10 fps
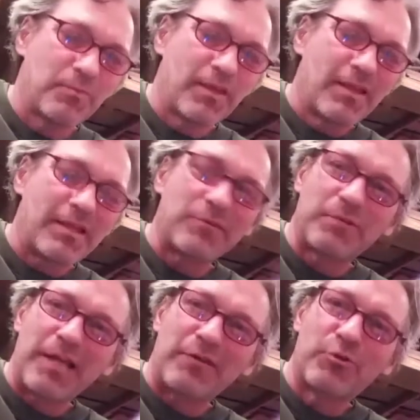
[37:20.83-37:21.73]
That's what that
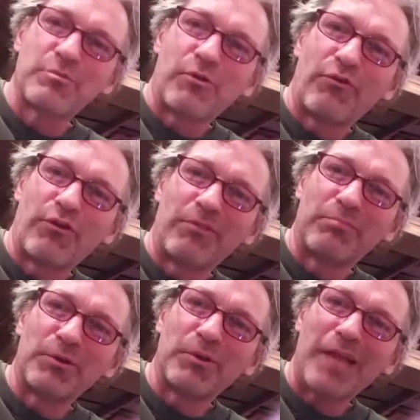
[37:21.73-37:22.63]
crucible full of
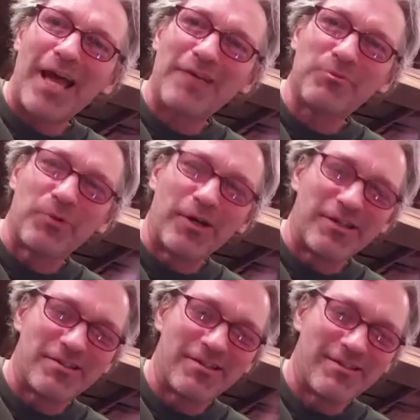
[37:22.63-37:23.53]
blue glass
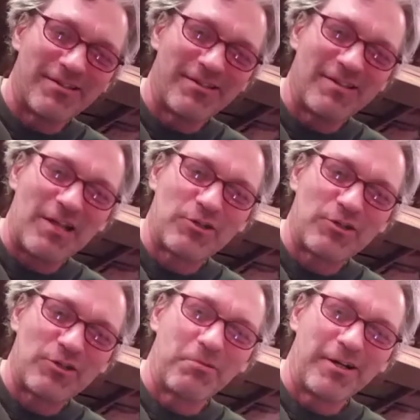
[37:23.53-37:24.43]
was.
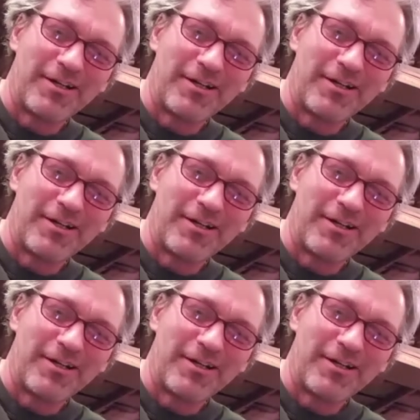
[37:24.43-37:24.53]
October.